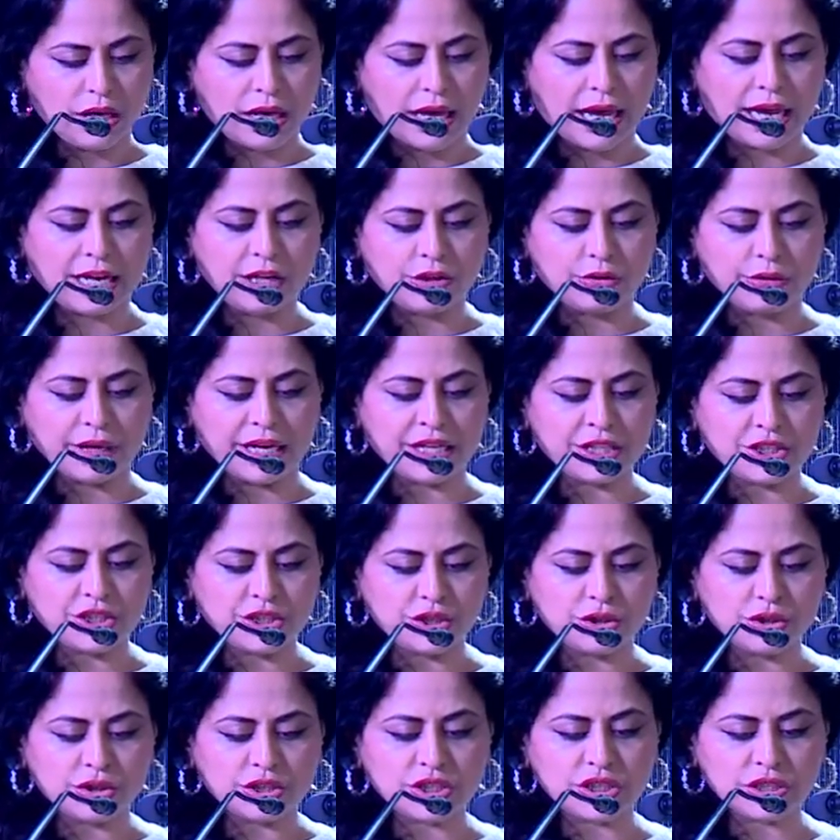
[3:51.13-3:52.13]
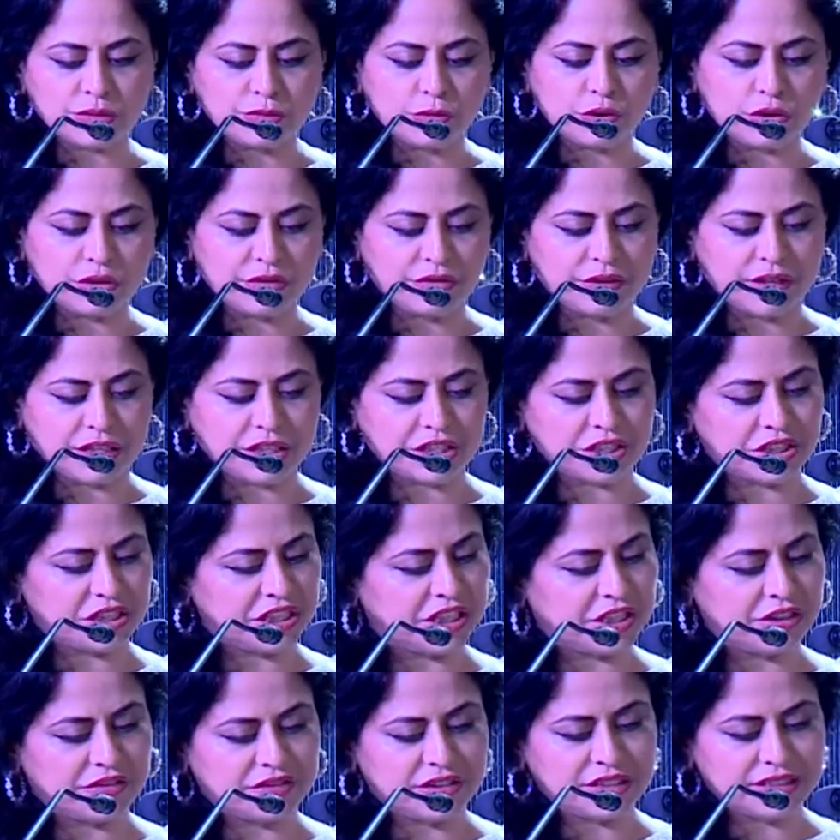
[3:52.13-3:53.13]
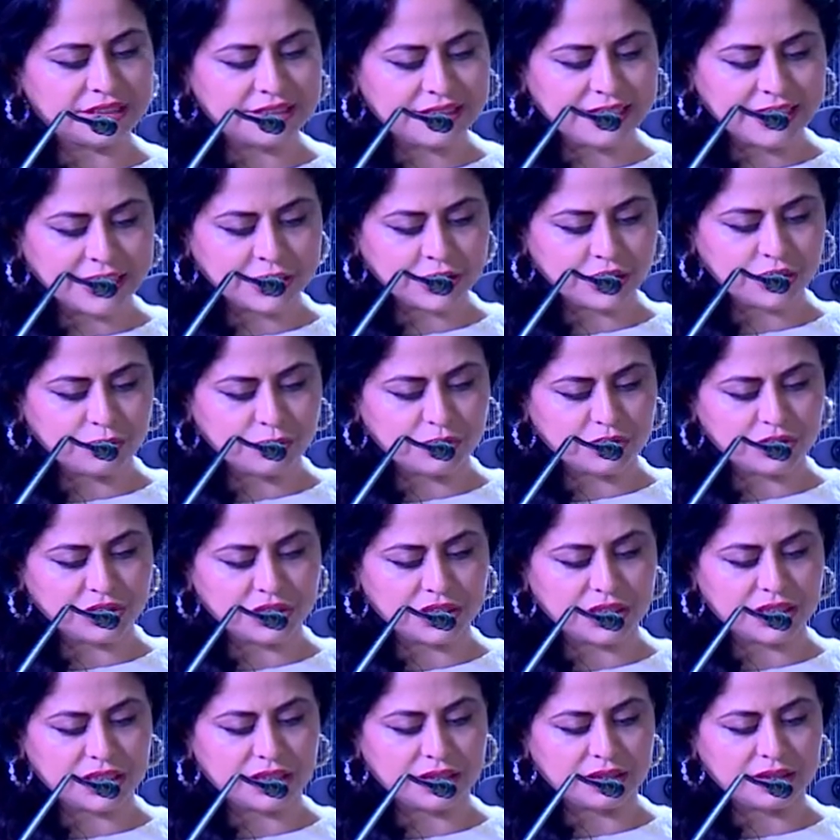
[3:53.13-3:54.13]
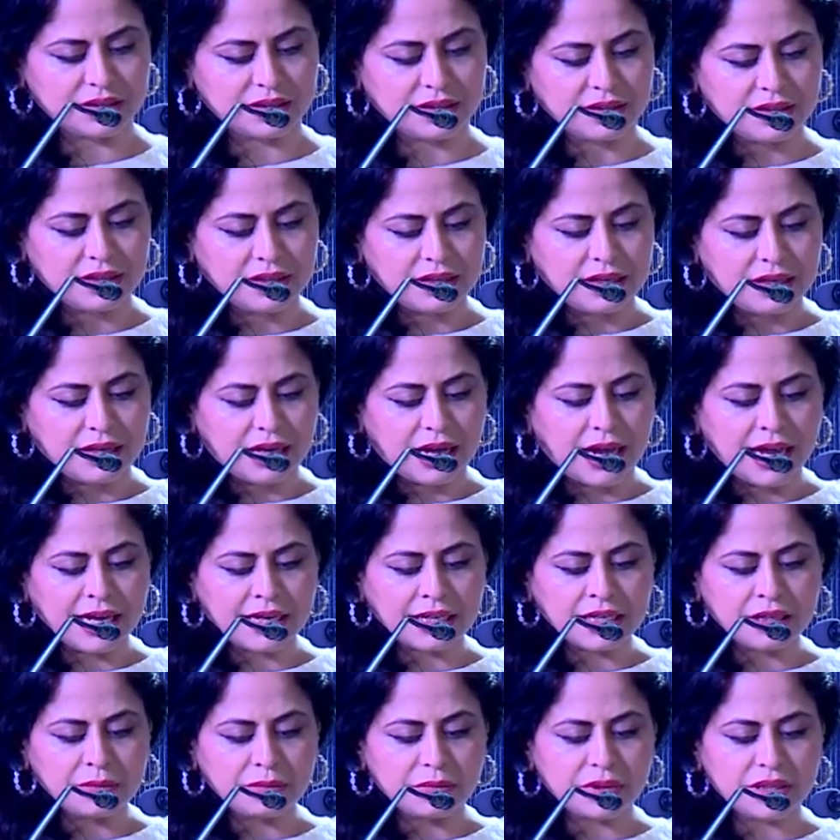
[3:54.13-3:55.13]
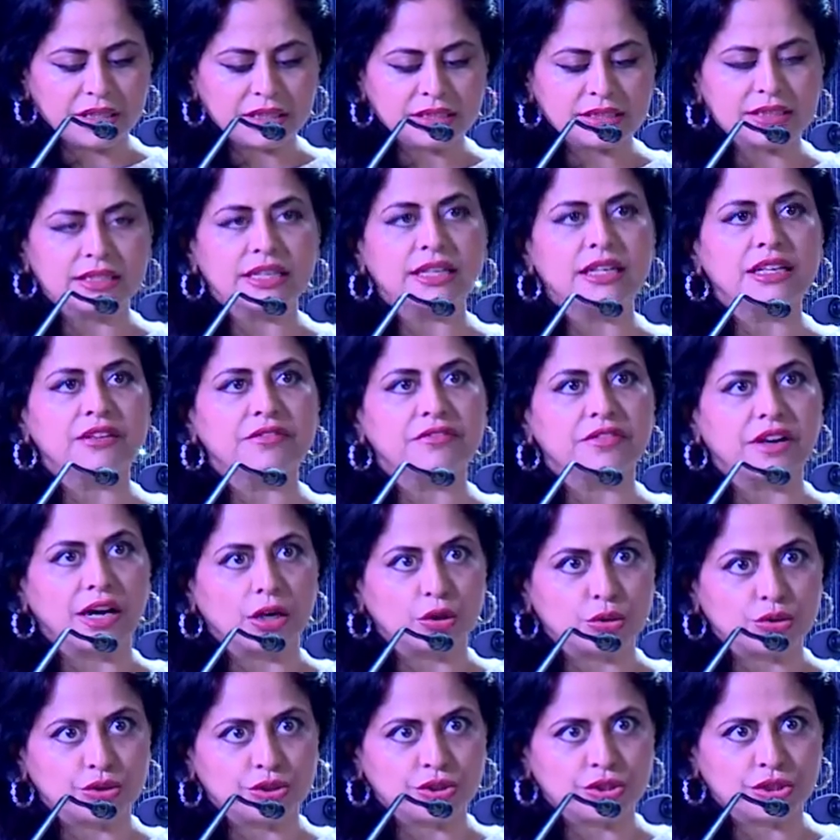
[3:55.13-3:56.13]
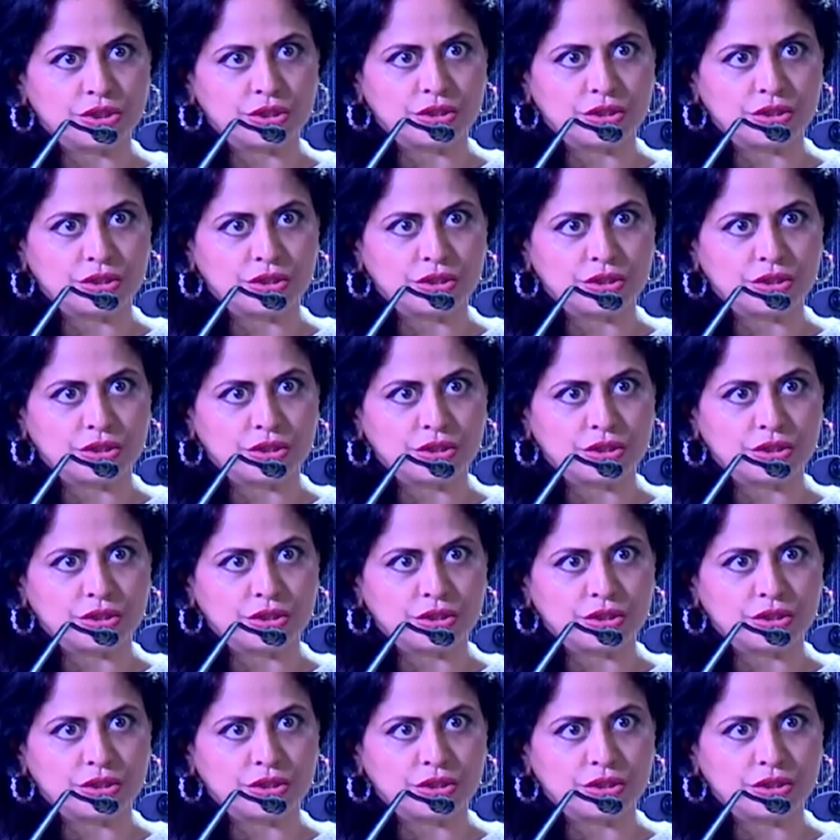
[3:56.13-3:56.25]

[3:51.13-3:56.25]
and to ensure smooth functioning of the selection procedure. I can personally vouch